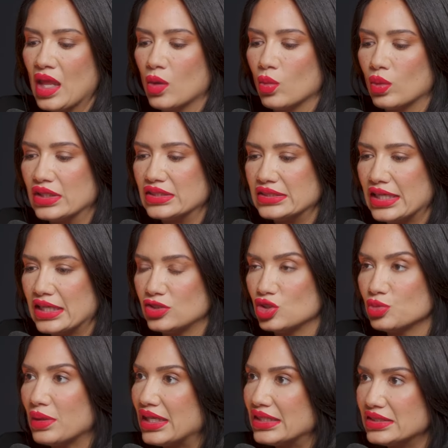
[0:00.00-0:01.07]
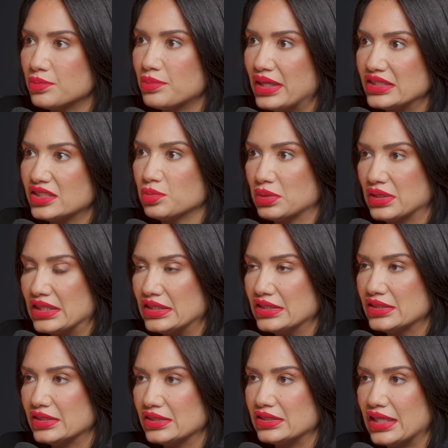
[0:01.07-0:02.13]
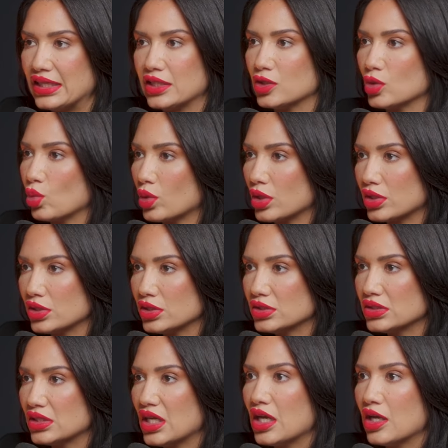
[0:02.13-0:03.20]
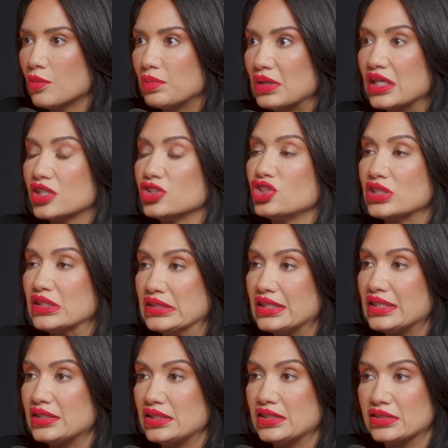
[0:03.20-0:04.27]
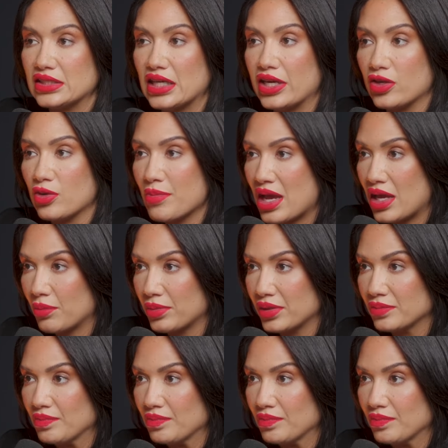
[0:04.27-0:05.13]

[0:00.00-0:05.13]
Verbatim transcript: was that Dubai is the best place to date in the world because you can date the entire map.